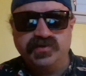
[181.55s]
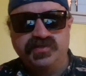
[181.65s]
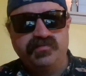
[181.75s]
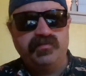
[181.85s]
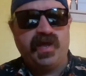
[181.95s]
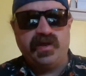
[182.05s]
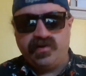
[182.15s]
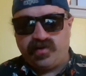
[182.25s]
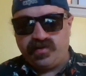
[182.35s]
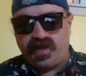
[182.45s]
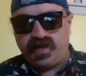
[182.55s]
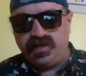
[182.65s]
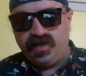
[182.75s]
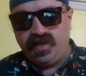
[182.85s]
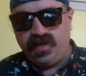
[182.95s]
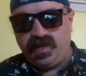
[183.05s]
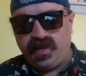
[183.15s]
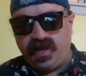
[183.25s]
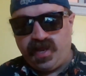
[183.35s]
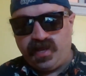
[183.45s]
with Superman and all that.
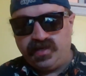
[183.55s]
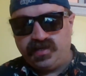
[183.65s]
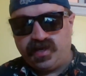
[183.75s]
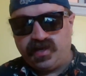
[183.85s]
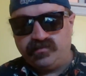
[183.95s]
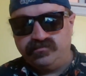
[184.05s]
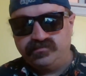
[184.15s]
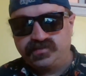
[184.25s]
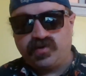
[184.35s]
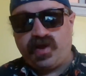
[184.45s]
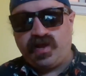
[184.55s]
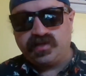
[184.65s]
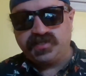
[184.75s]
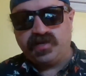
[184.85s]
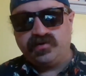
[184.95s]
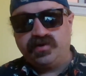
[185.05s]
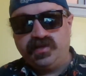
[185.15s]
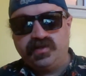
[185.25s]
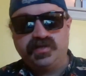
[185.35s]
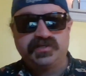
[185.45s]
And so Alexander and
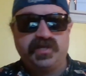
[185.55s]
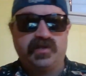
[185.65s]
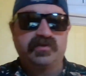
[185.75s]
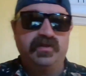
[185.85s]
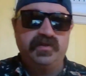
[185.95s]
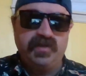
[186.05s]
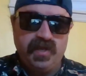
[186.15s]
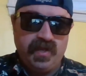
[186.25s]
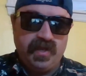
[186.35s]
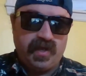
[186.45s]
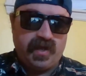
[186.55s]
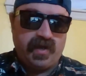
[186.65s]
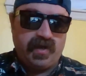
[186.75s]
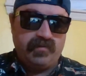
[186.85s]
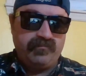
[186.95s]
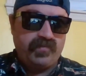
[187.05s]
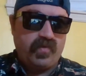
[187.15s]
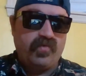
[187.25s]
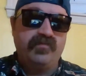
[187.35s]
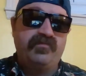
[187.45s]
Ilya Sutkin
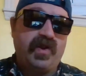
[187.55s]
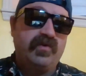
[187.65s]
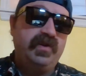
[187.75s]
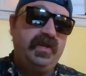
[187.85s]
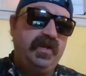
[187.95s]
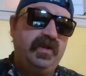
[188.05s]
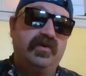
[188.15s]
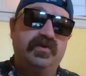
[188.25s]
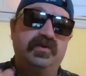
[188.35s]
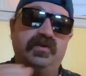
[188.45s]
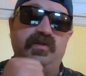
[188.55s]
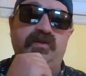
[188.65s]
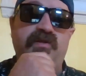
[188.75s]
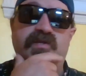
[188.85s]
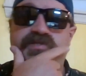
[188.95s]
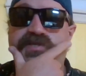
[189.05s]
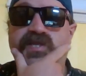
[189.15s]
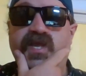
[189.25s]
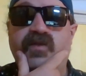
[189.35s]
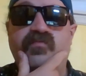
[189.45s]
were very eager to
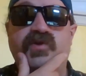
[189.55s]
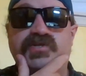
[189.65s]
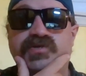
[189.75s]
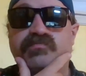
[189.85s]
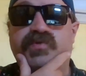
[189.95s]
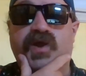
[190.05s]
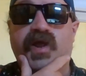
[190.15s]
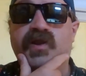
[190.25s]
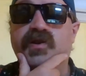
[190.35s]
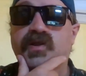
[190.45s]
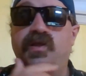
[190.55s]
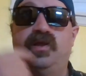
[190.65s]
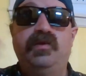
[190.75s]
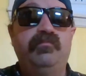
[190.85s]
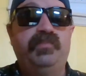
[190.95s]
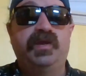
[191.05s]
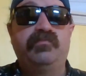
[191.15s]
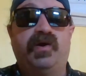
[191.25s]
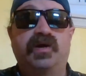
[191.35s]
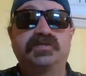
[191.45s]
get Richard Pryor,
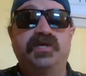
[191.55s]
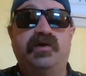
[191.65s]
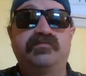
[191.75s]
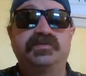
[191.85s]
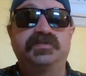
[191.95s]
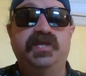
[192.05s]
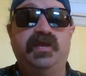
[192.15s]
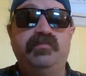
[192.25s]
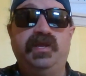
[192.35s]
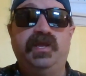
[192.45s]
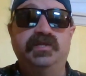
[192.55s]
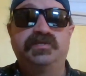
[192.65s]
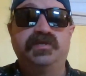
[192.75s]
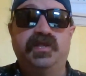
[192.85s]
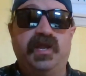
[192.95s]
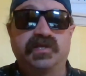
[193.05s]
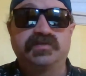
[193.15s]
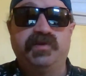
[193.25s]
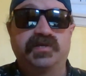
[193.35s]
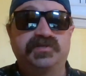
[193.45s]
big box office name, into the
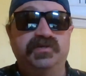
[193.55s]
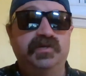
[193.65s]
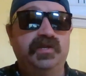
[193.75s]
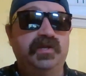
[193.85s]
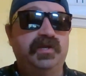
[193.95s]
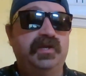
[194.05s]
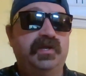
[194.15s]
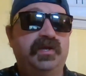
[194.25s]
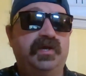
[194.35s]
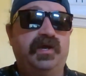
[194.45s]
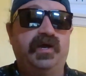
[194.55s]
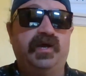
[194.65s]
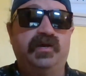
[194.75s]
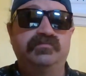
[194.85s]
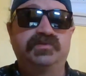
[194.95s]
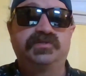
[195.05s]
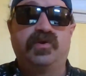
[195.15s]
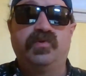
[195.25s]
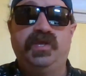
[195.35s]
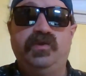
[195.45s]
next picture.
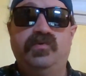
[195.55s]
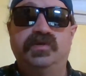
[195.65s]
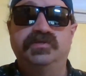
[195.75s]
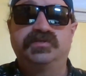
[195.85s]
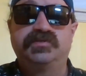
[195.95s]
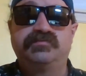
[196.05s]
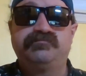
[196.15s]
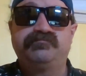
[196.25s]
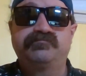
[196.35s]
So he was,